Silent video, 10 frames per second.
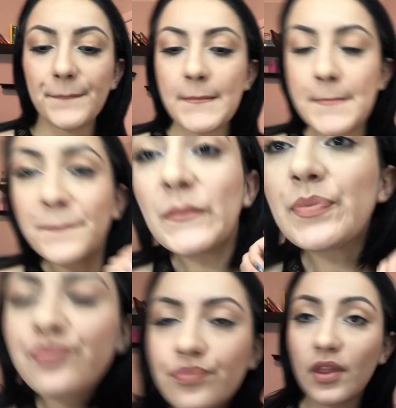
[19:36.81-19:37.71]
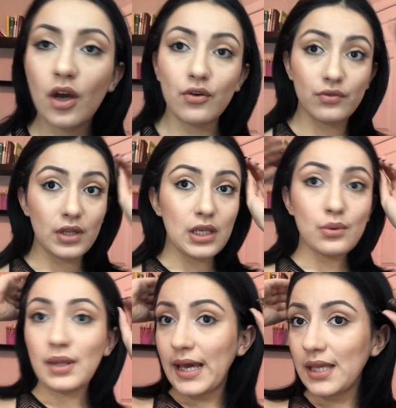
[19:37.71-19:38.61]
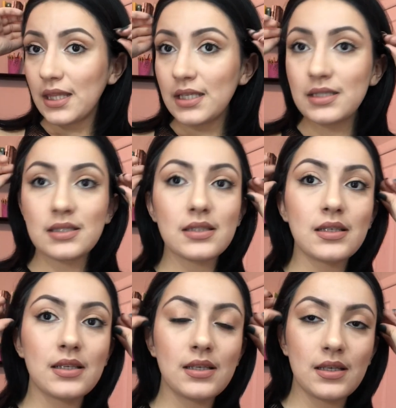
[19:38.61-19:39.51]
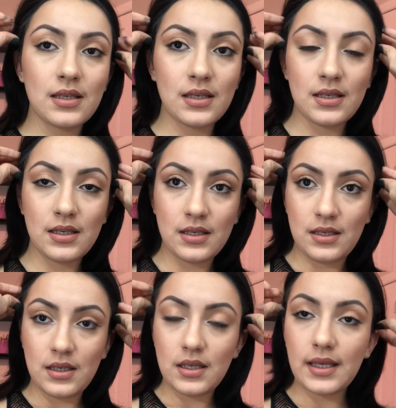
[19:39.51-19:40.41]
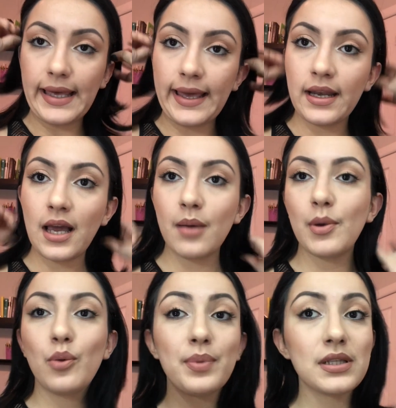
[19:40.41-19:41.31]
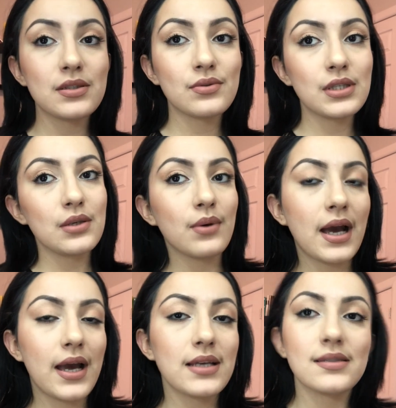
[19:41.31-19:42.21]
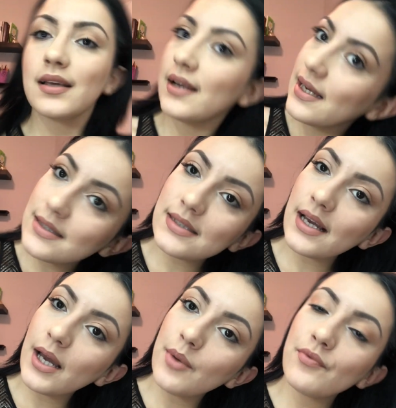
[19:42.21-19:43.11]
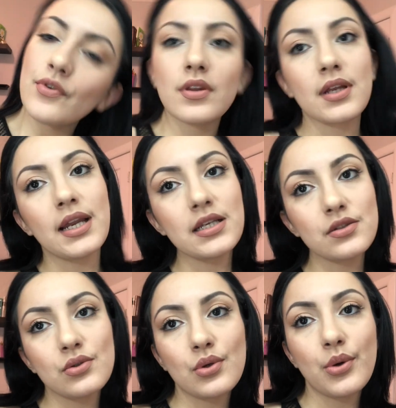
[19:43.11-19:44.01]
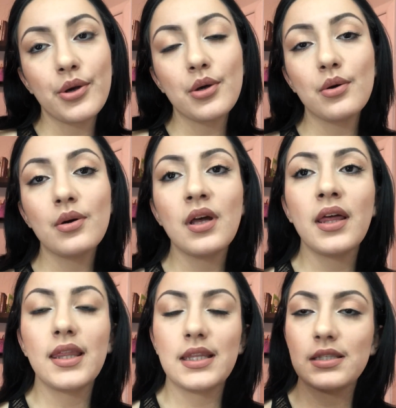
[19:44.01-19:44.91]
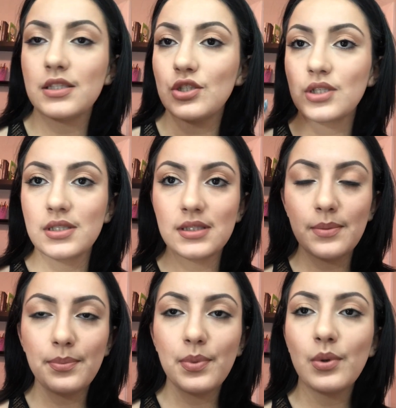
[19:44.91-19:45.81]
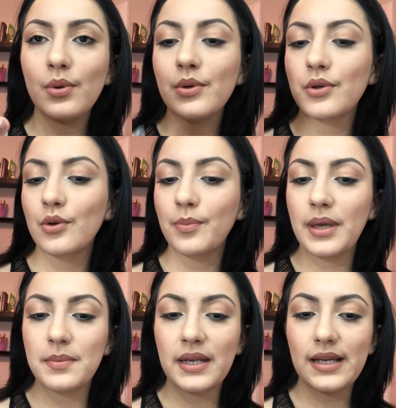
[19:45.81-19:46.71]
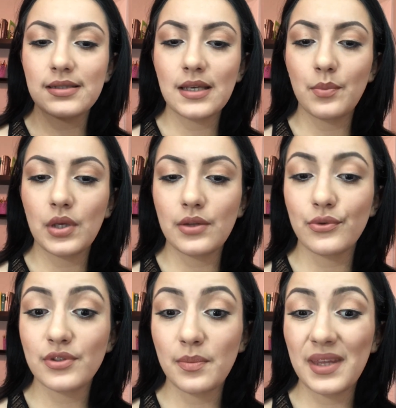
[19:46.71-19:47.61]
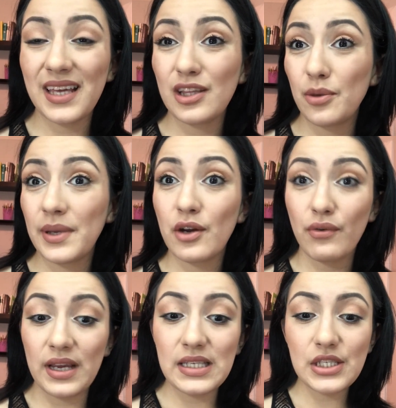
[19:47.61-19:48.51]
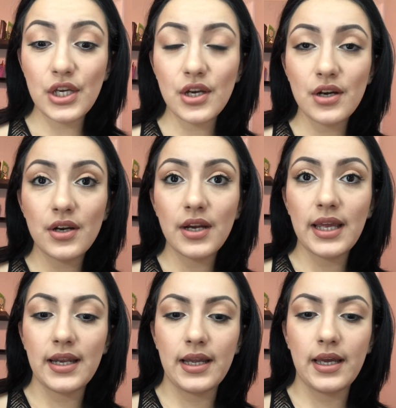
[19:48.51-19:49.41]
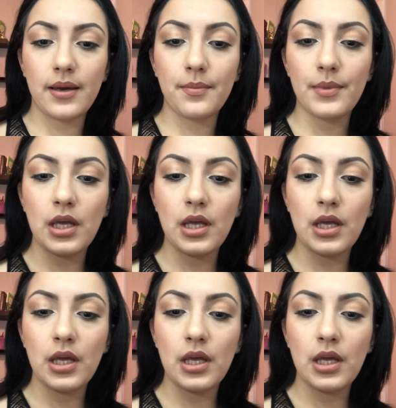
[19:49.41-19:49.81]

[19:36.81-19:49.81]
like. Hopefully you like this, and I'm hoping to see you guys next time for the next tutorial. This is just simple, you know, maybe next time we can do something a little bit crazier, and I am